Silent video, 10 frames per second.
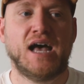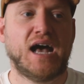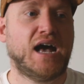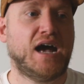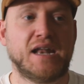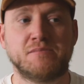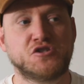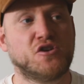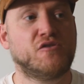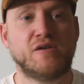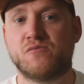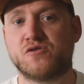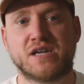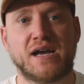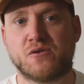and I'm sure it
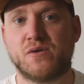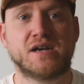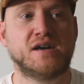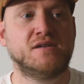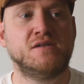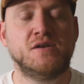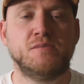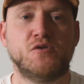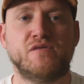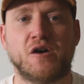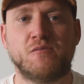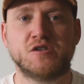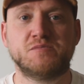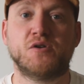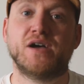would get quicker moving
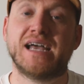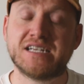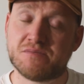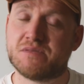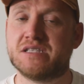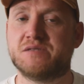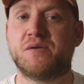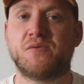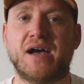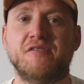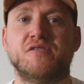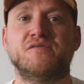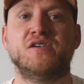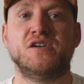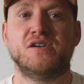onwards, but it is something to be aware of.